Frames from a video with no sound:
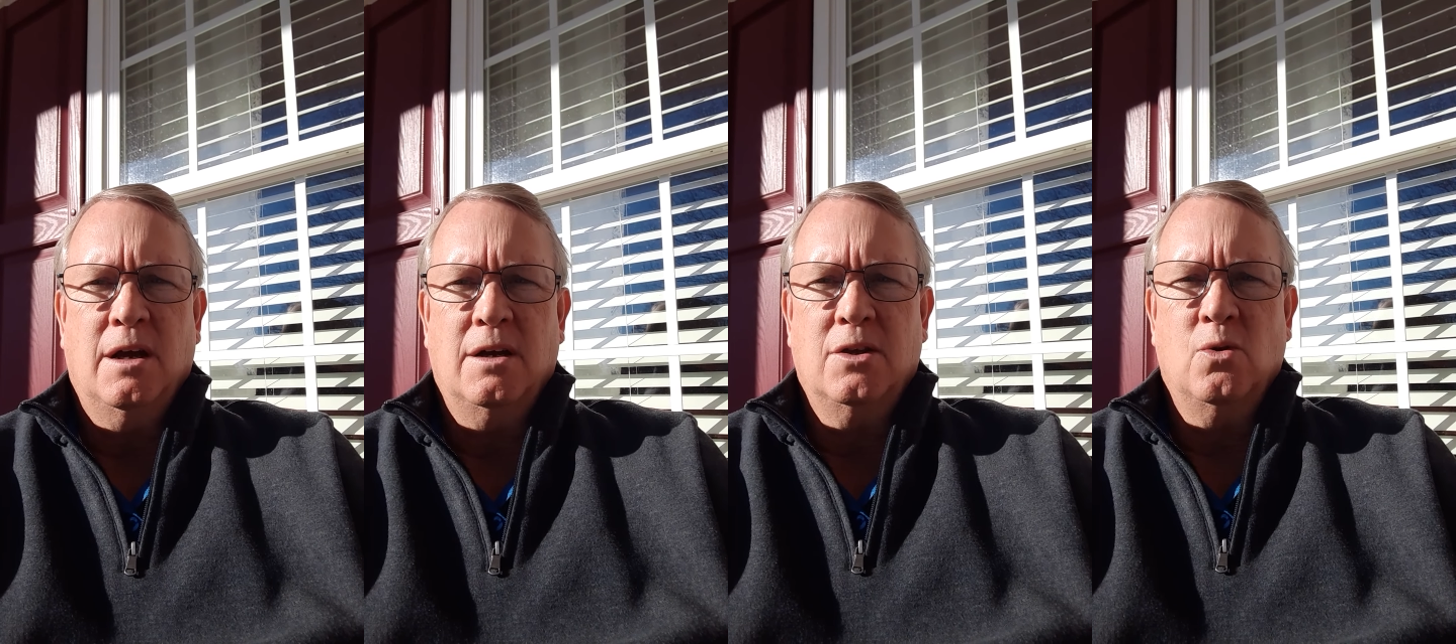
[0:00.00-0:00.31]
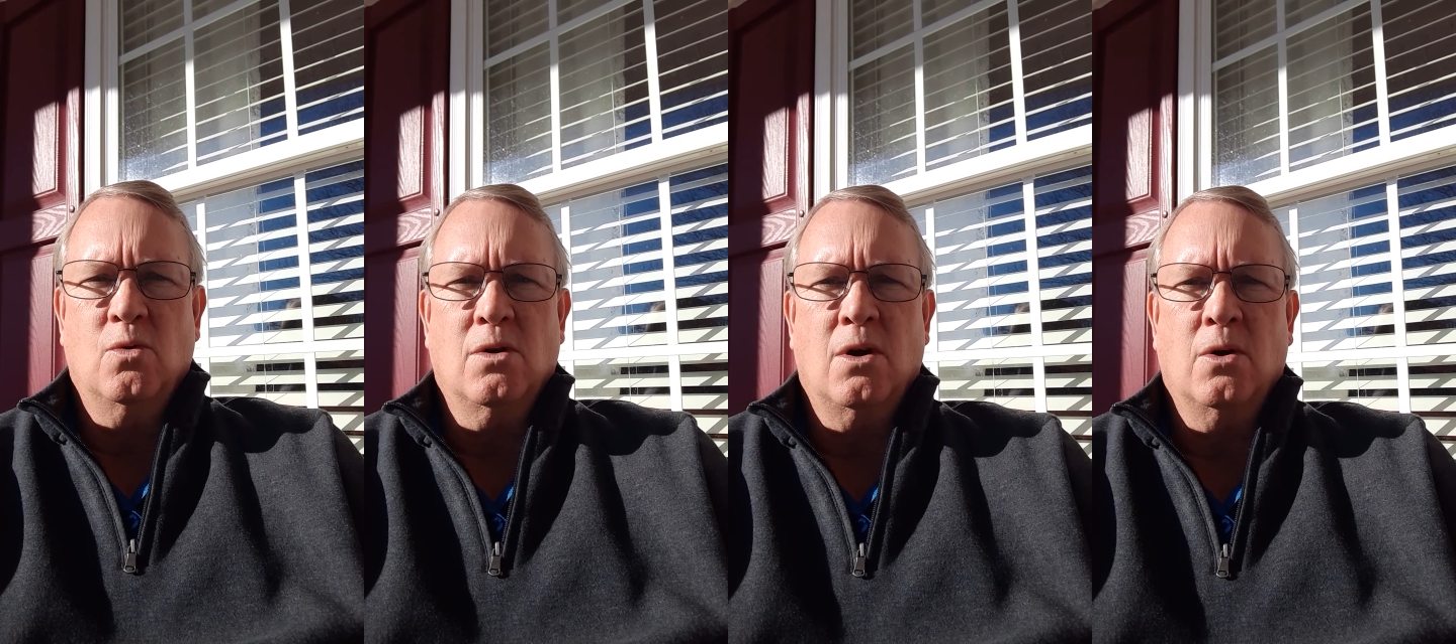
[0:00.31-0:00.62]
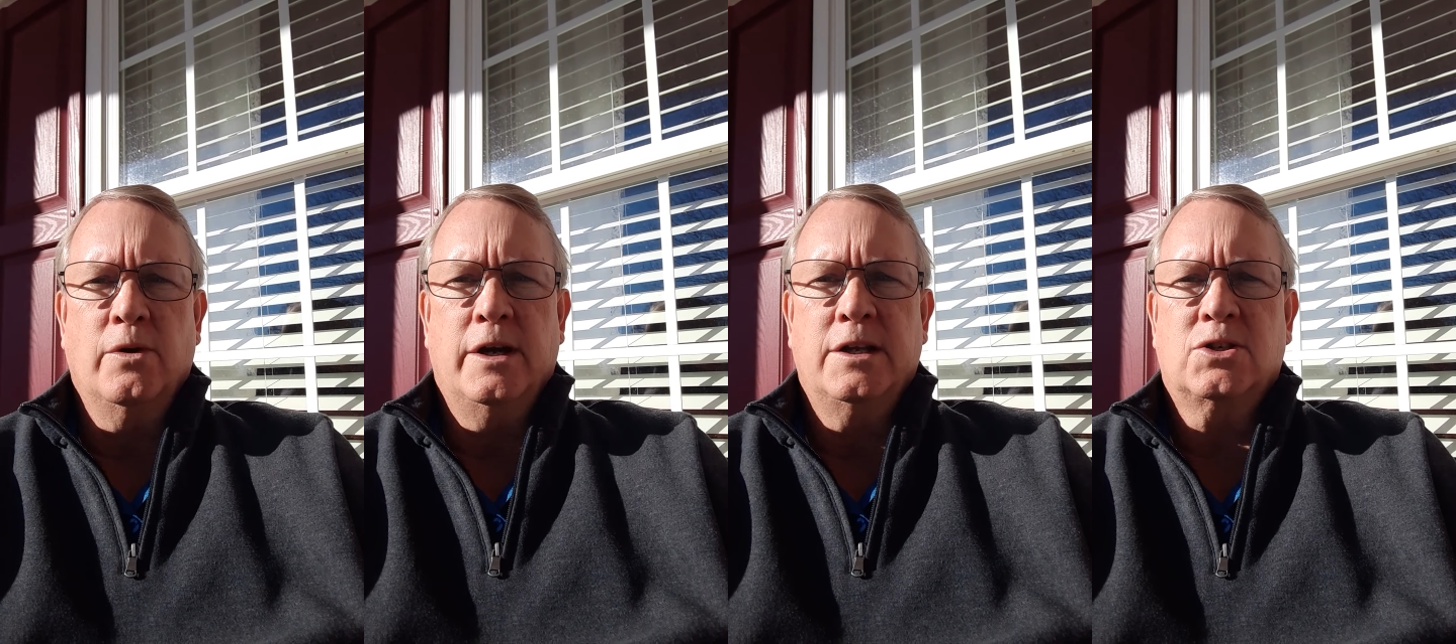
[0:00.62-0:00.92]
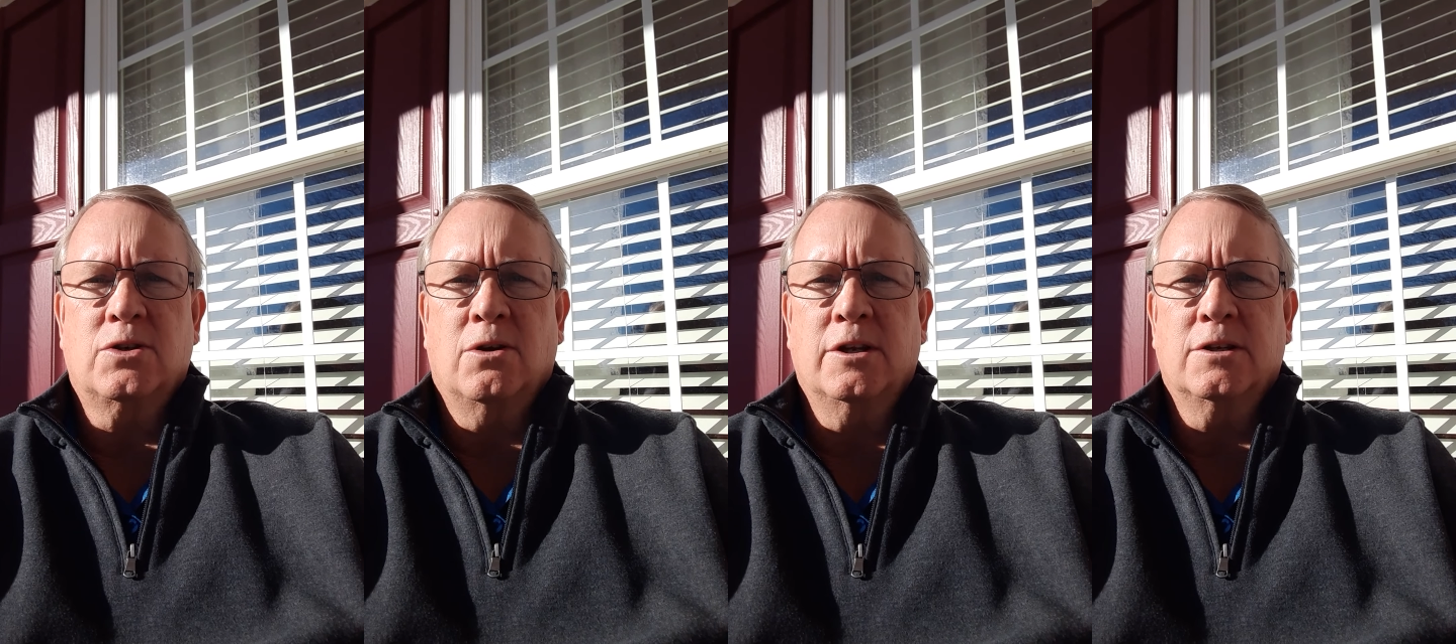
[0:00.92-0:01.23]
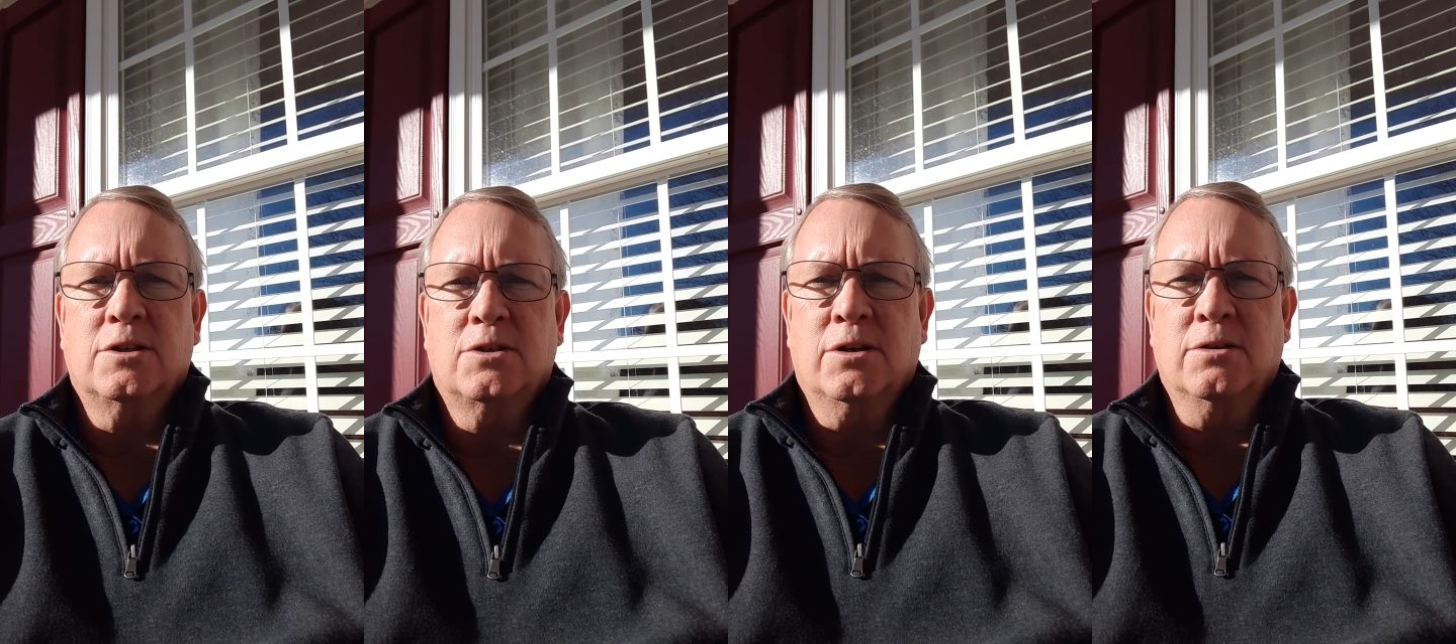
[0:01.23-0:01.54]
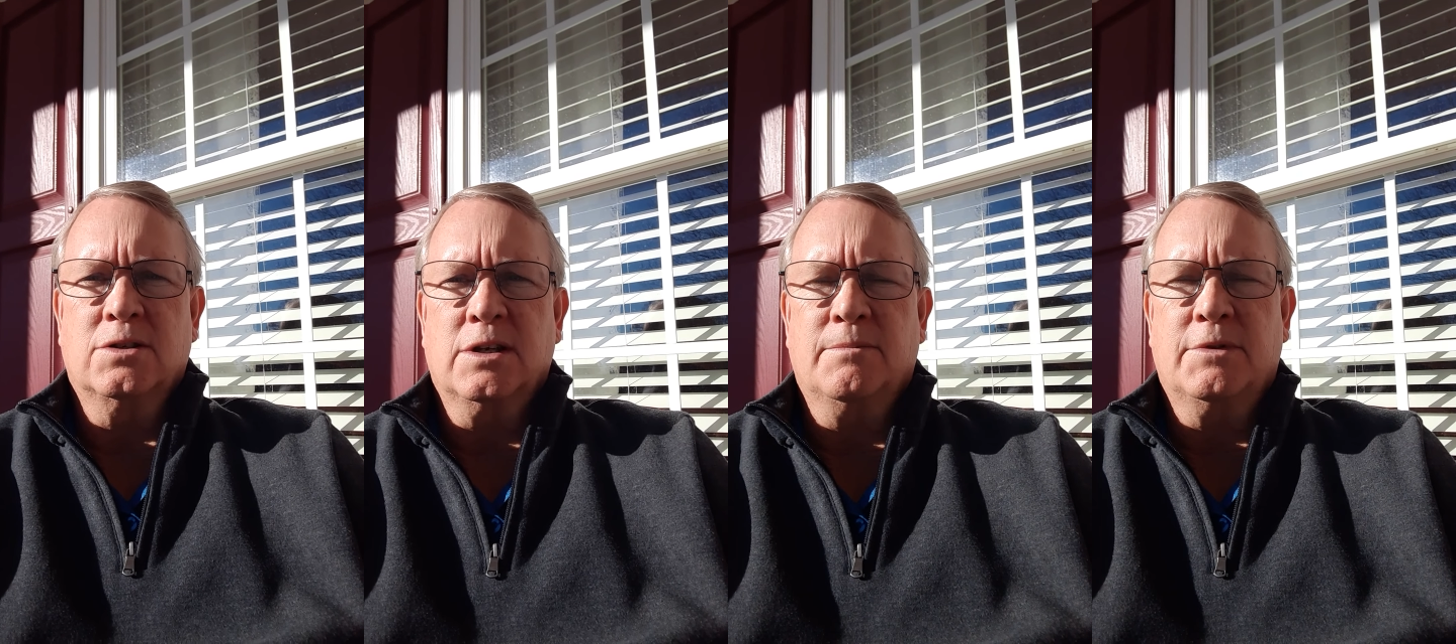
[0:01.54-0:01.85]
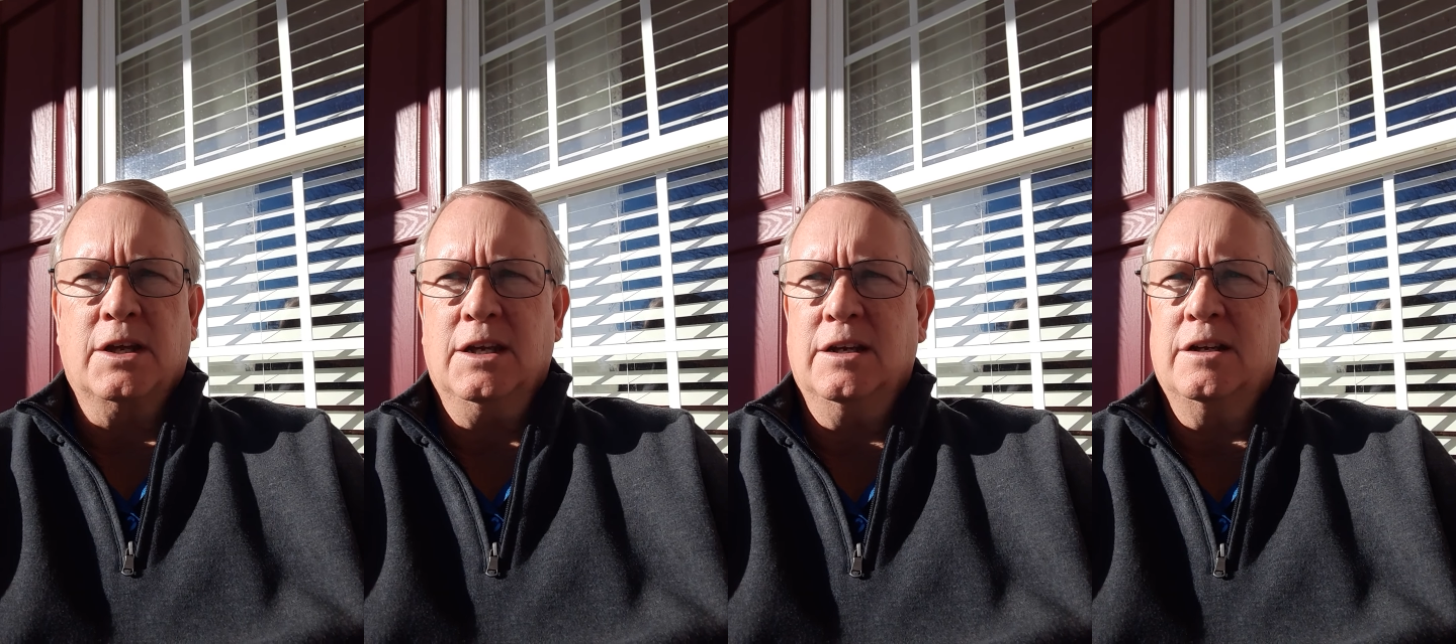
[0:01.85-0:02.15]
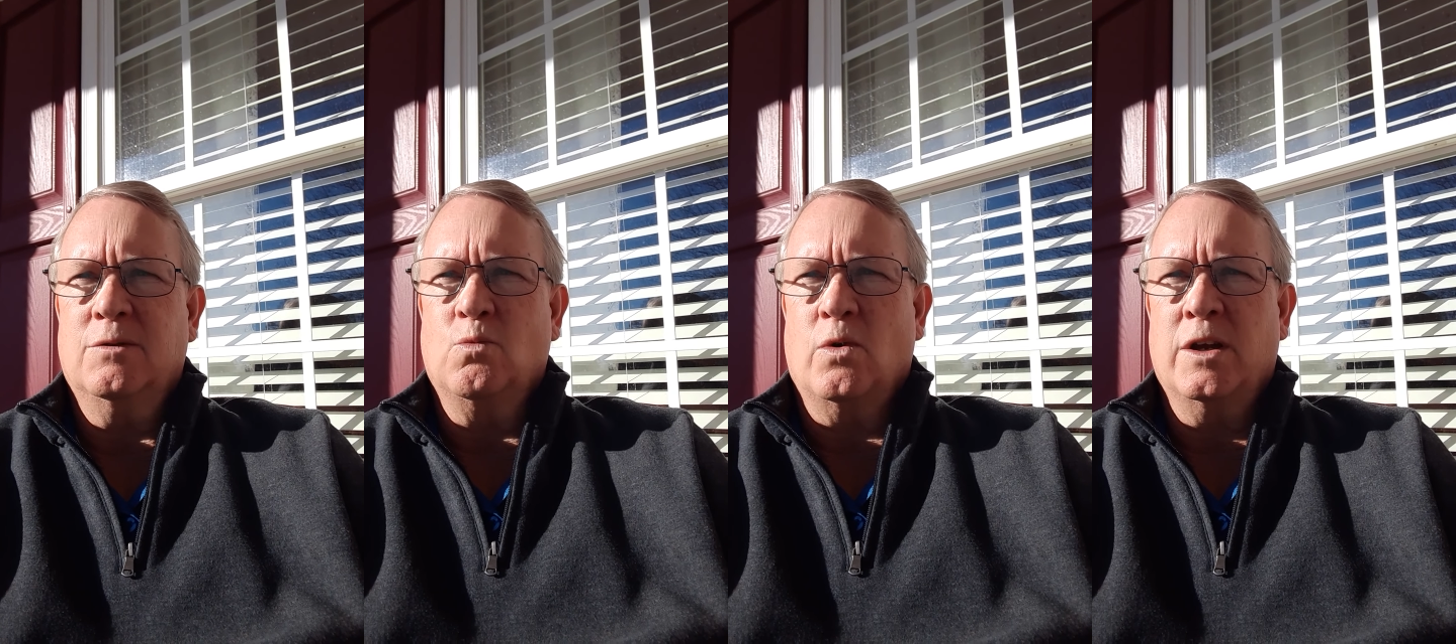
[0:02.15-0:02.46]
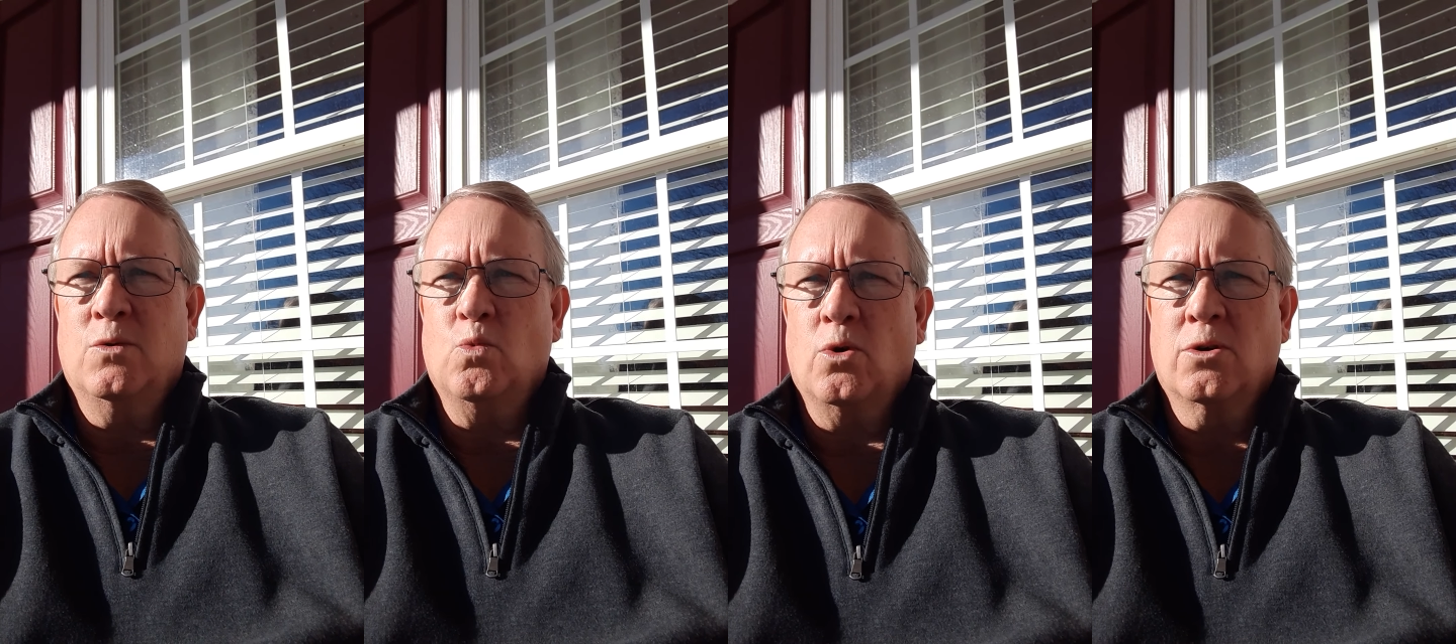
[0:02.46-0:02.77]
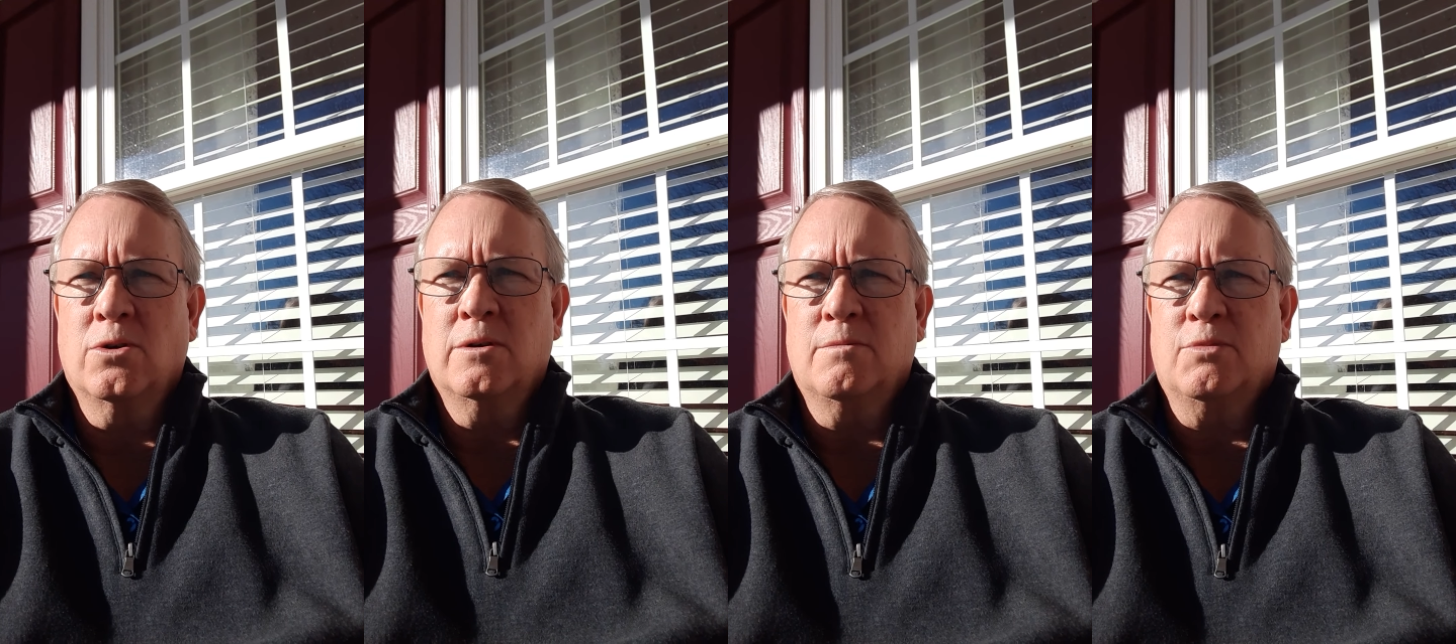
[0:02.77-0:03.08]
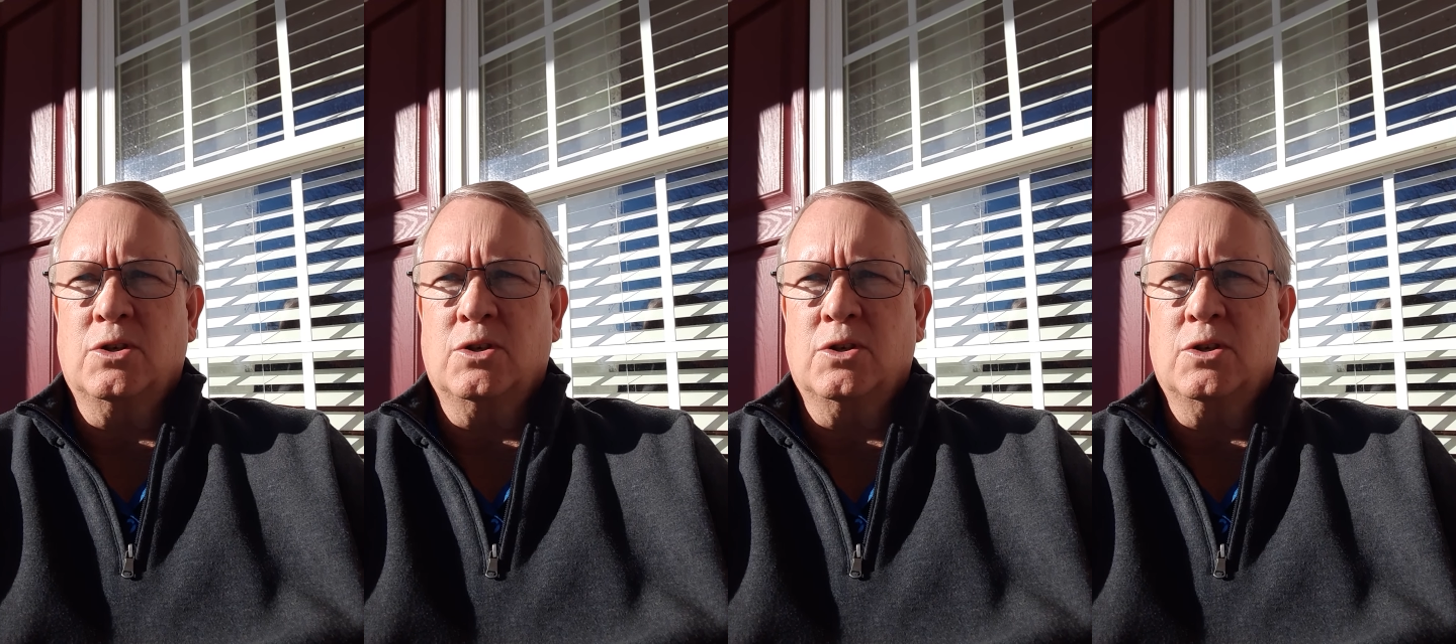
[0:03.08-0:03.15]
you were already starting to turn something in Word,